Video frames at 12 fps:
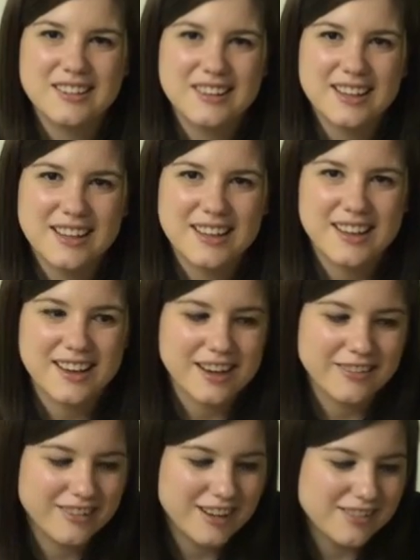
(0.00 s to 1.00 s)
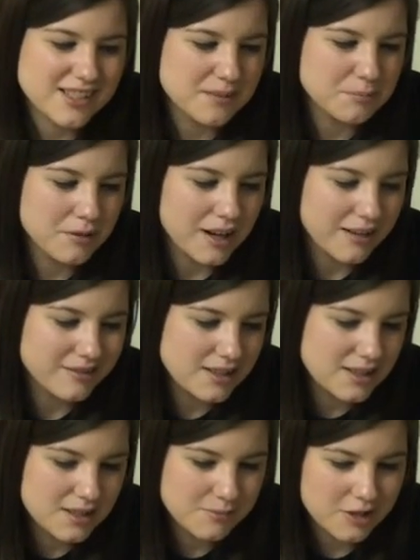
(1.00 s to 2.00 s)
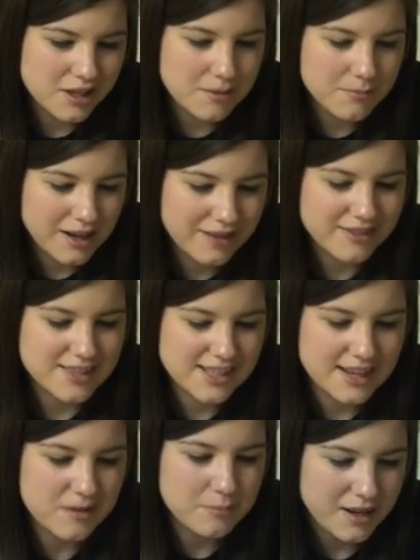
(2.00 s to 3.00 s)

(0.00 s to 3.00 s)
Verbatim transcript: thing again? I forget. Was it breakfast? Morning breakfast? Yeah,